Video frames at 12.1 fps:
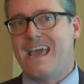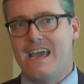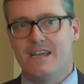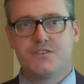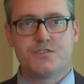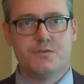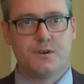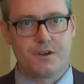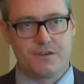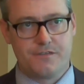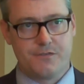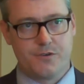add
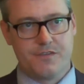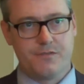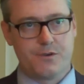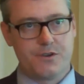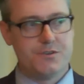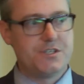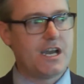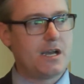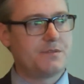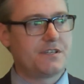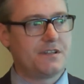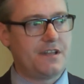244 new
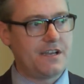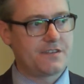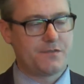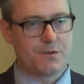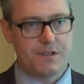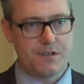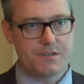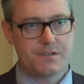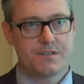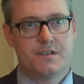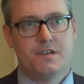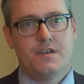jobs in the last 4 years.